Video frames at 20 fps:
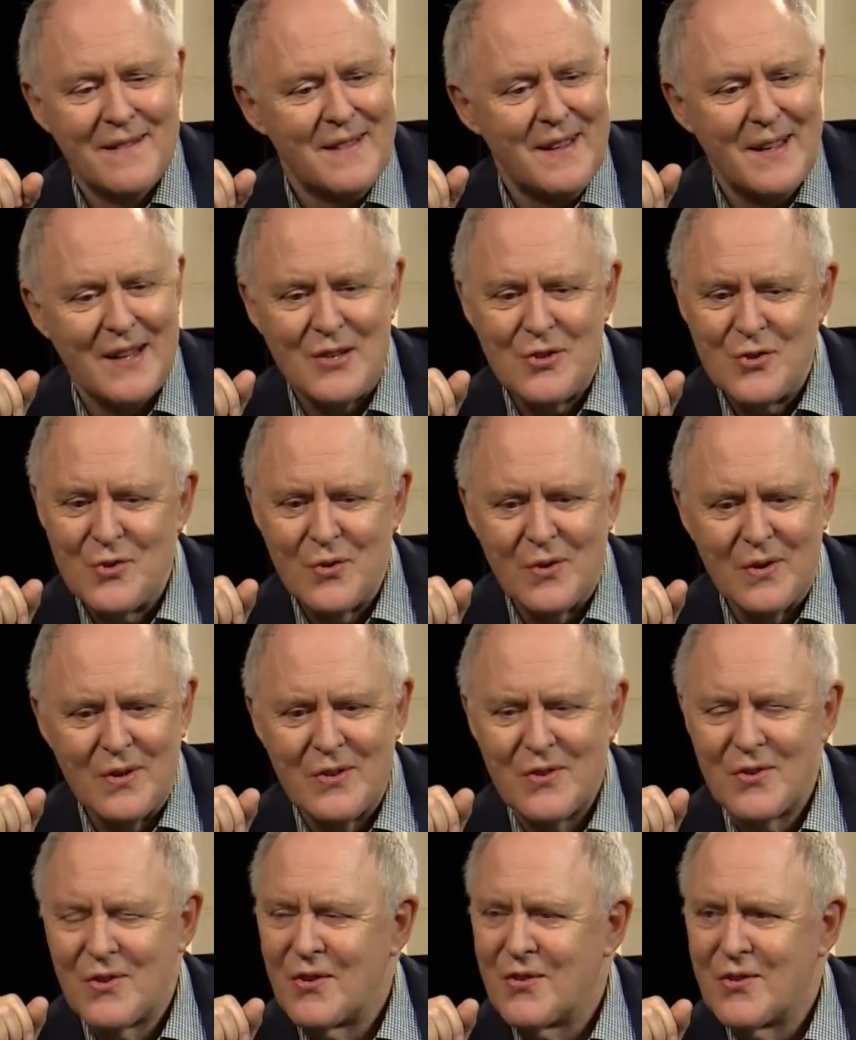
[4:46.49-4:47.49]
King
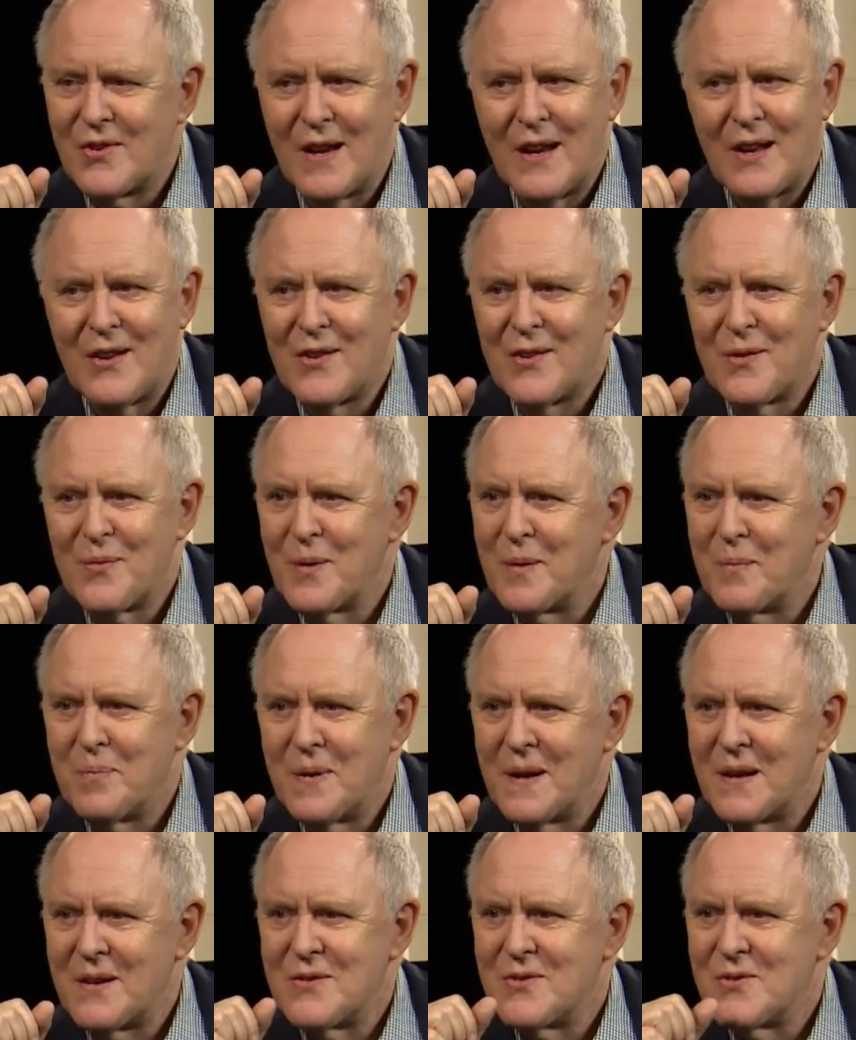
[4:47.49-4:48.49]
George VI would
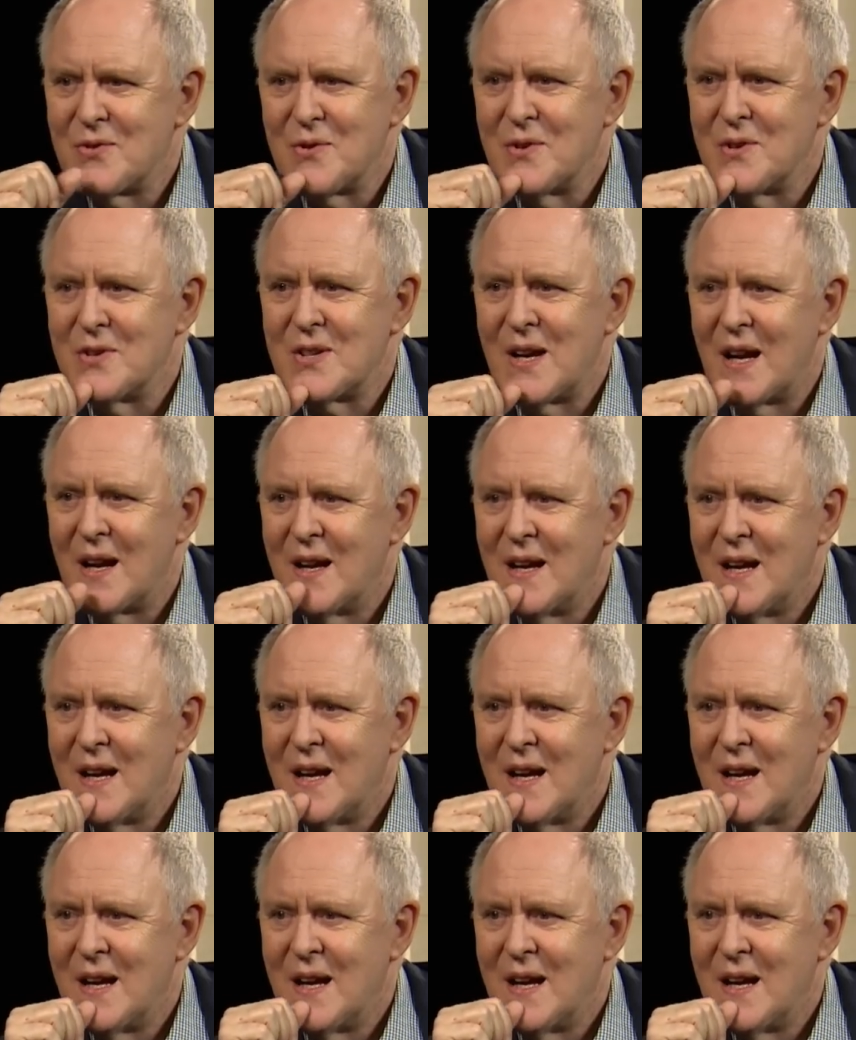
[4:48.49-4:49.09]
pick Jared